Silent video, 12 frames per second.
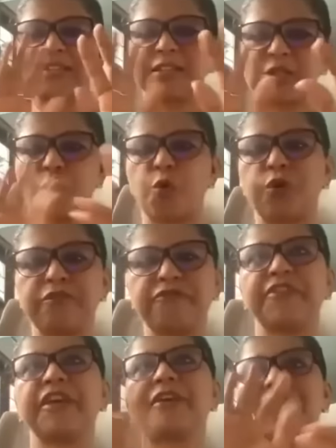this whole
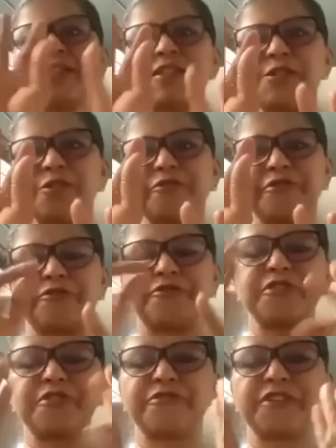figurines of
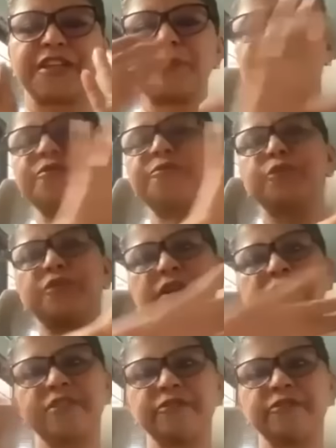different types of mudras.